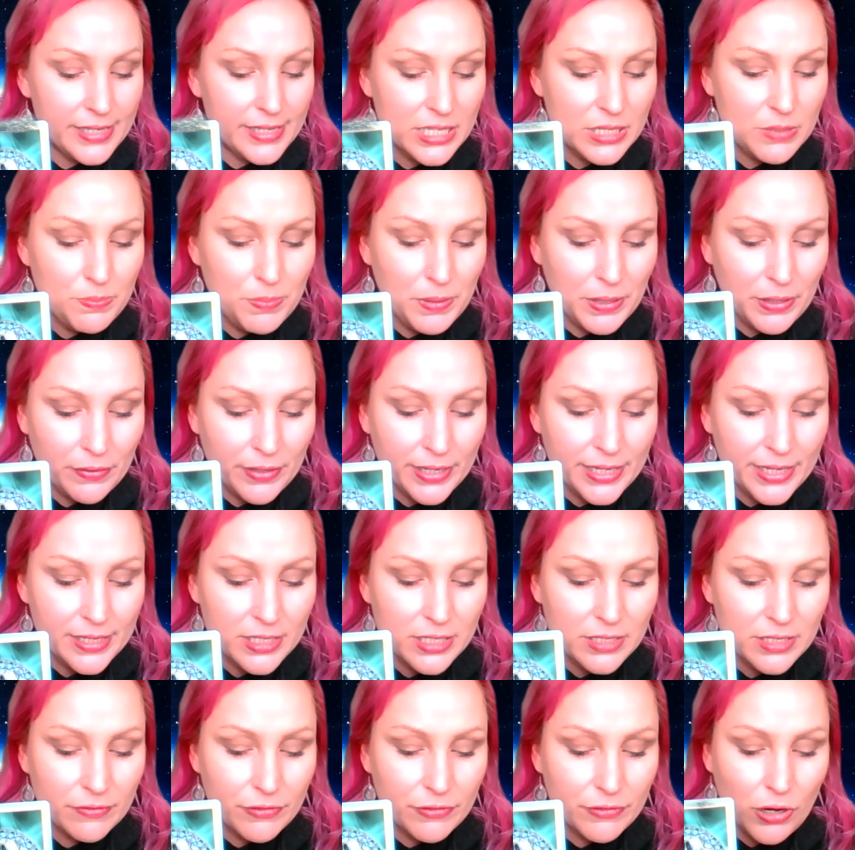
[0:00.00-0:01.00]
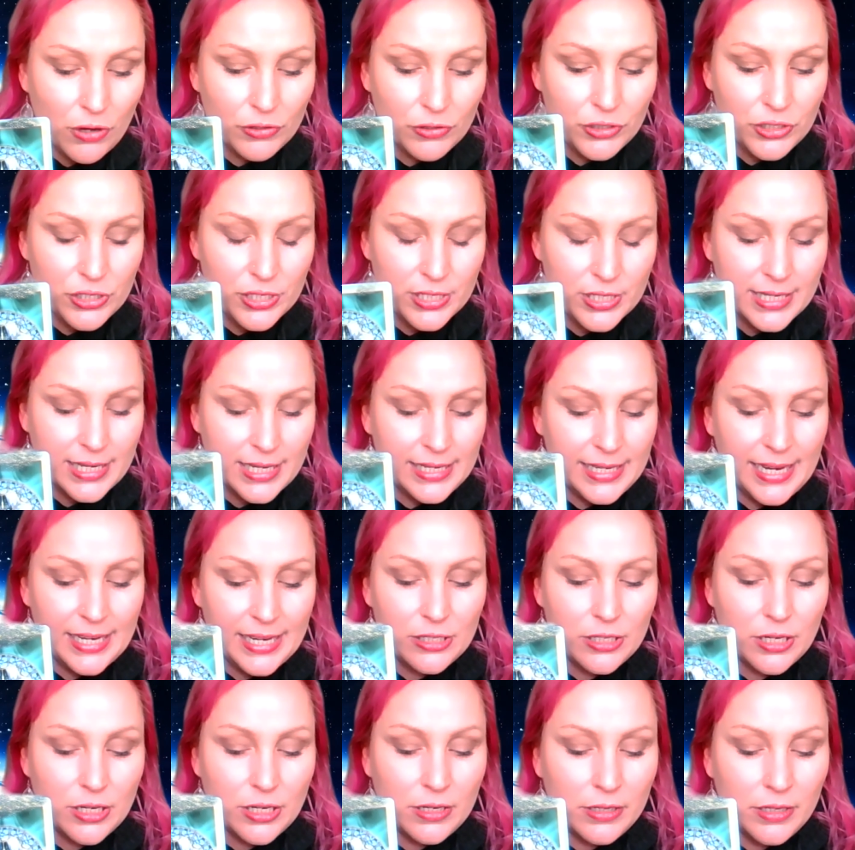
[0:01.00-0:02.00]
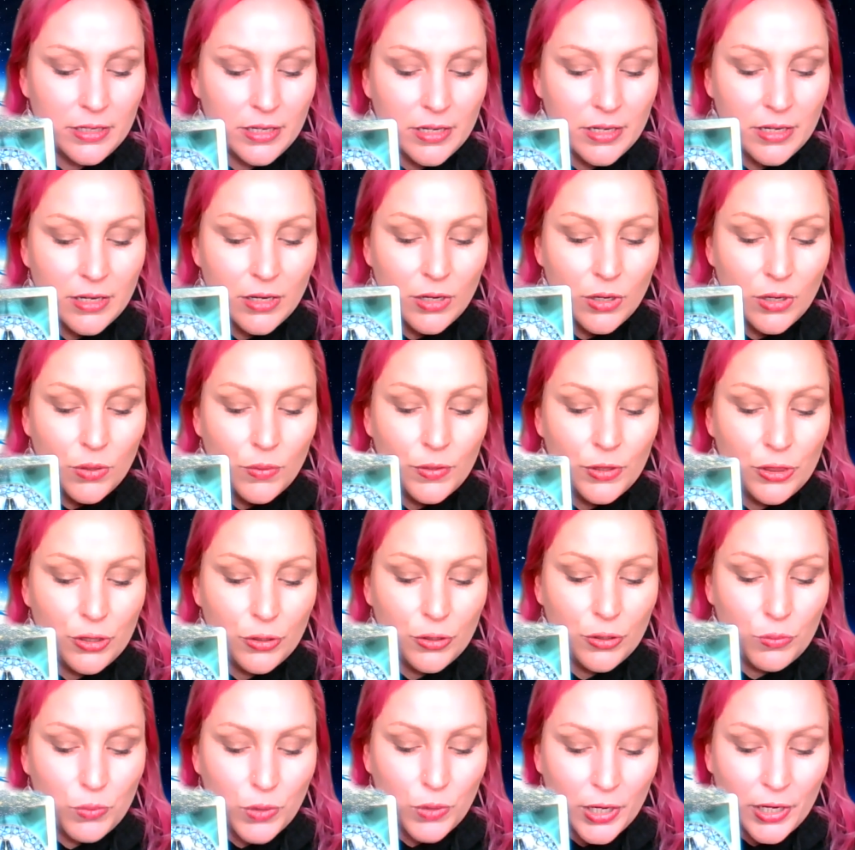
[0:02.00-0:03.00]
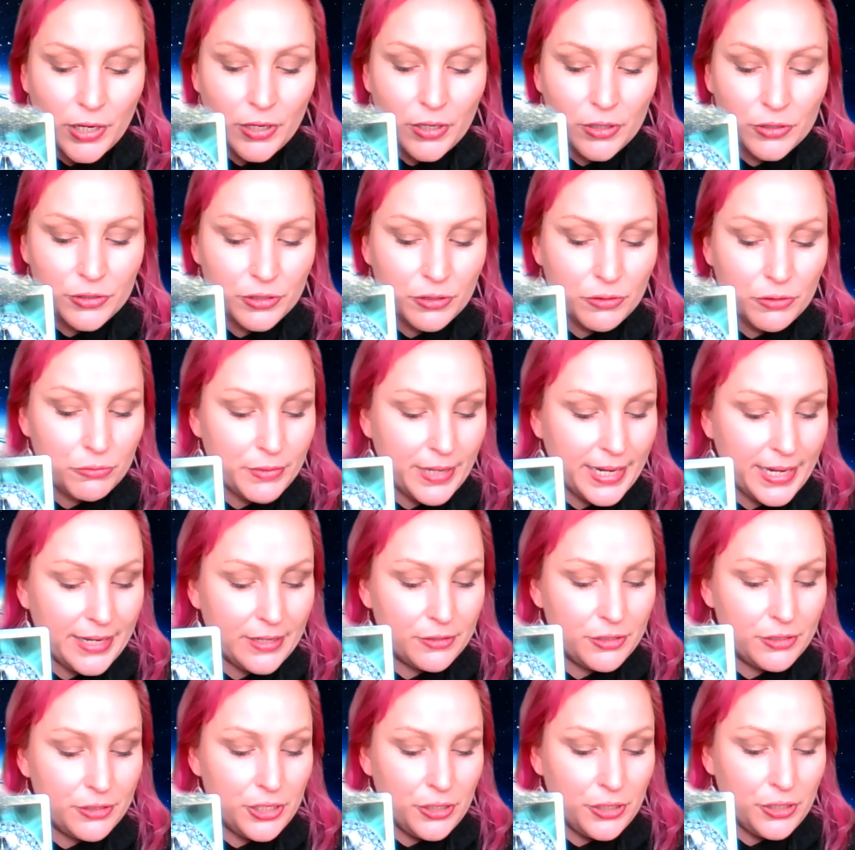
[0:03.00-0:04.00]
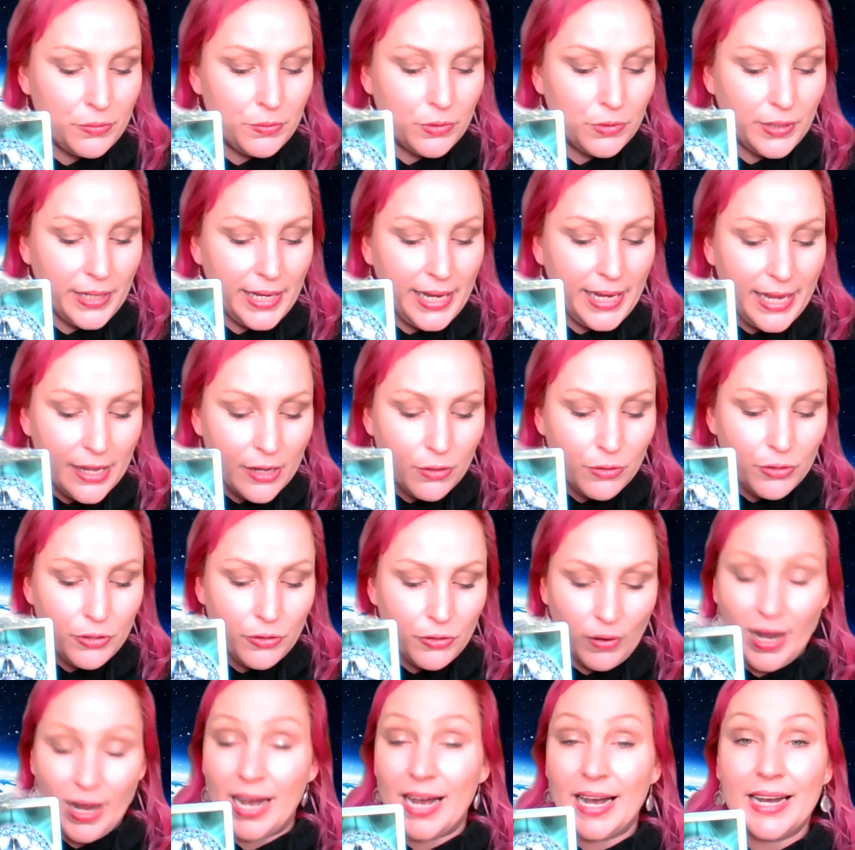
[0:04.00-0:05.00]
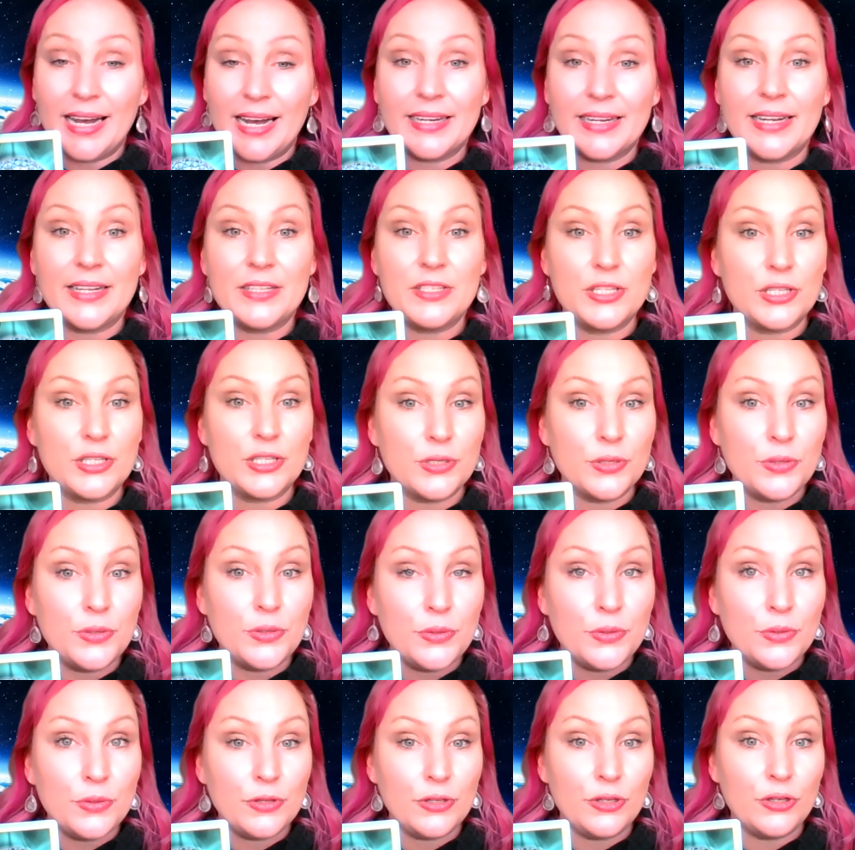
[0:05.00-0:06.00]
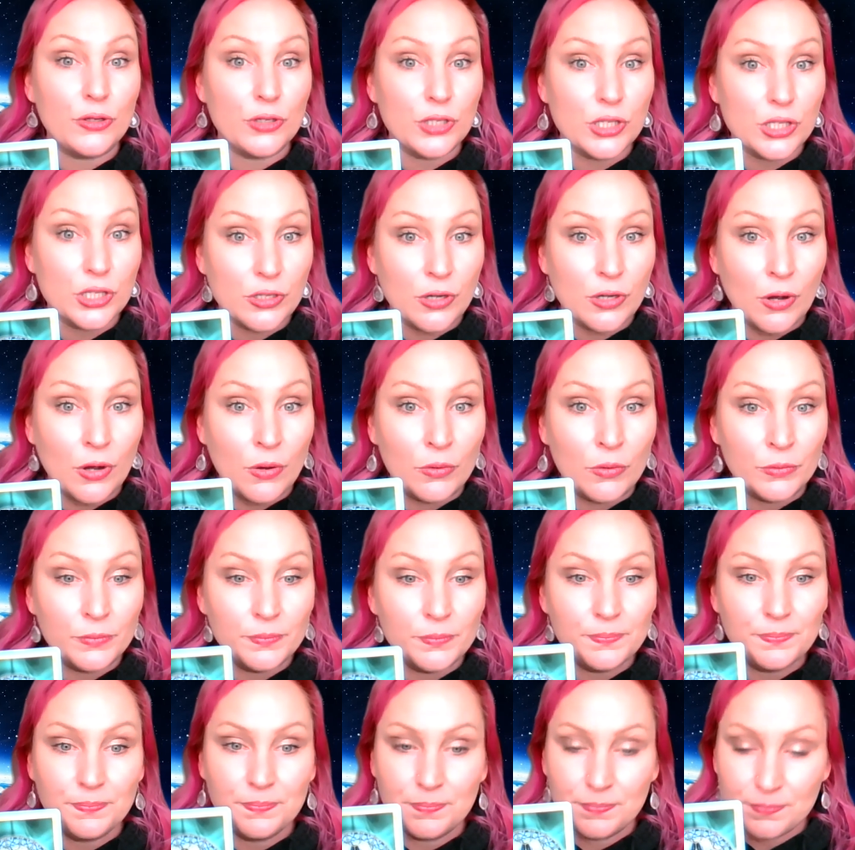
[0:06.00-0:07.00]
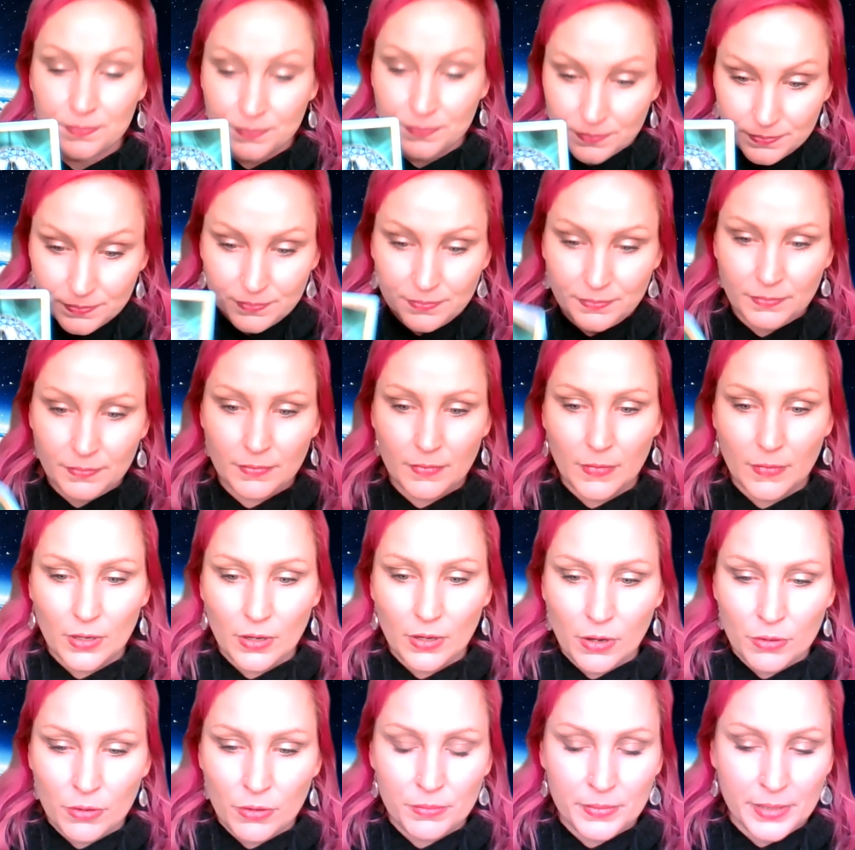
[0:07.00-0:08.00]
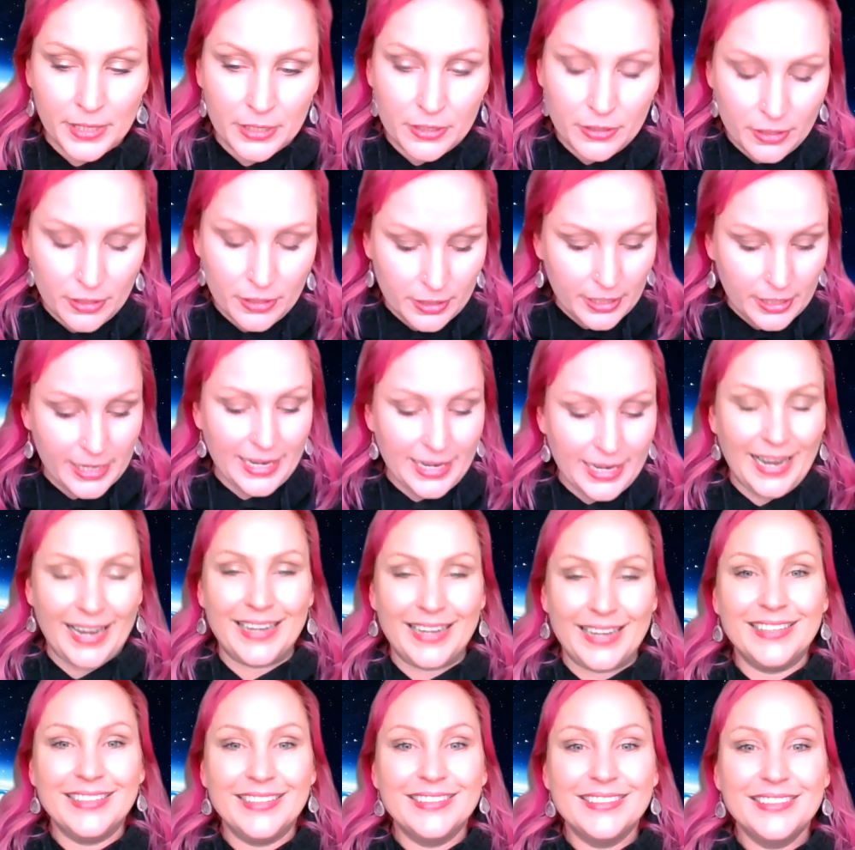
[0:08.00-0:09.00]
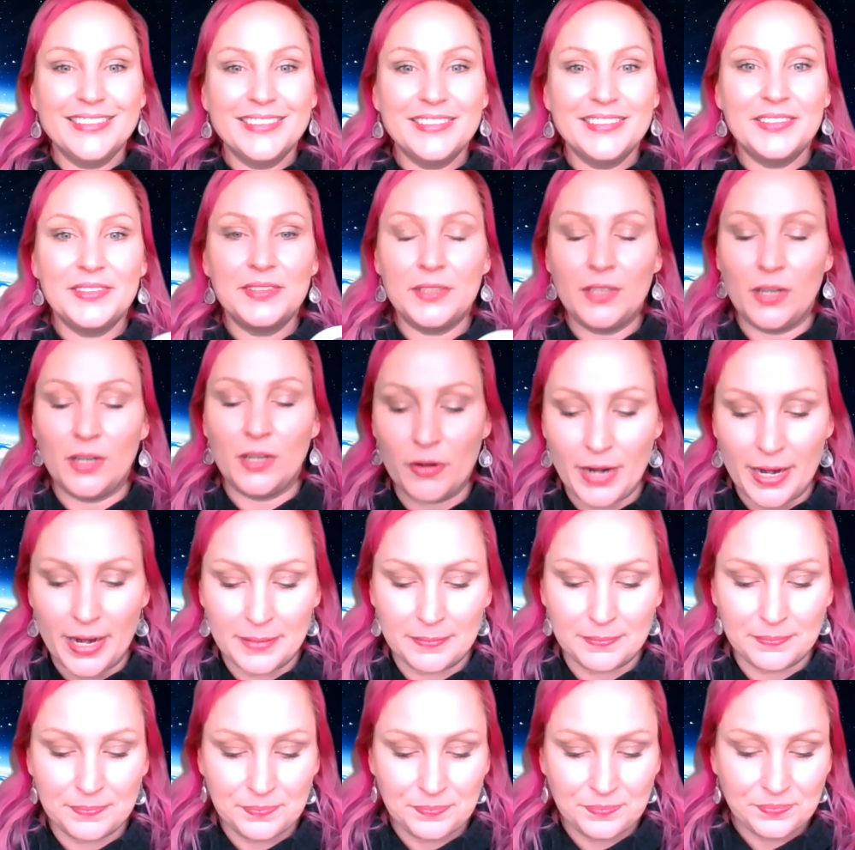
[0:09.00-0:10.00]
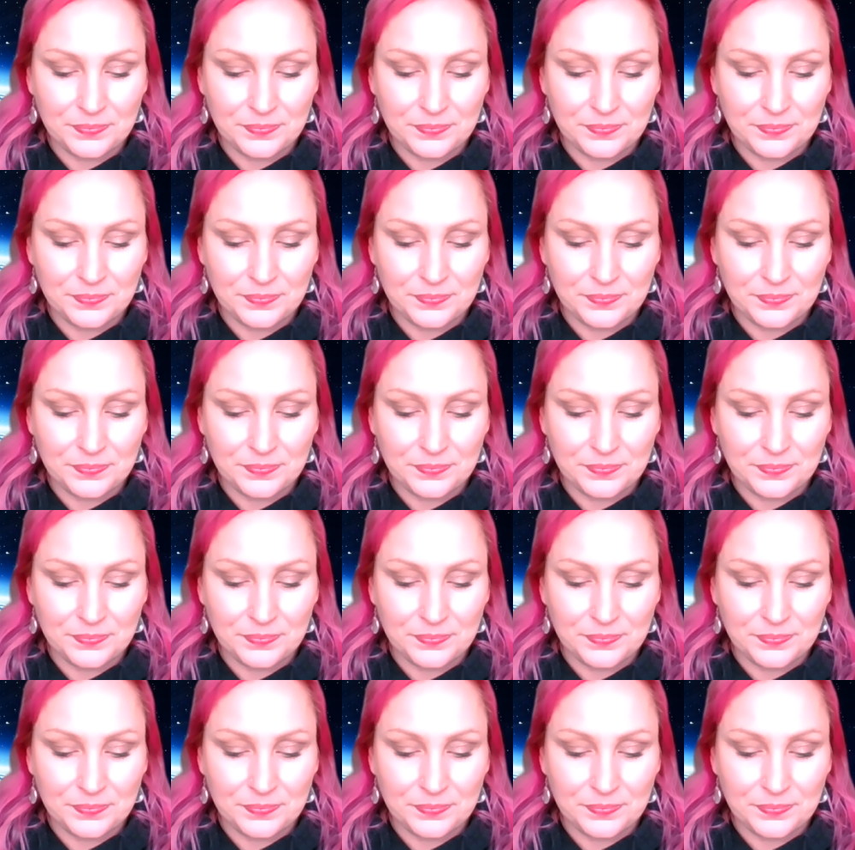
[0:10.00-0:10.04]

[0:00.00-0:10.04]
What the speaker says: experience of conscious connection with the world around you will heal your heart and soothe your soul. Oh my God, okay. All right.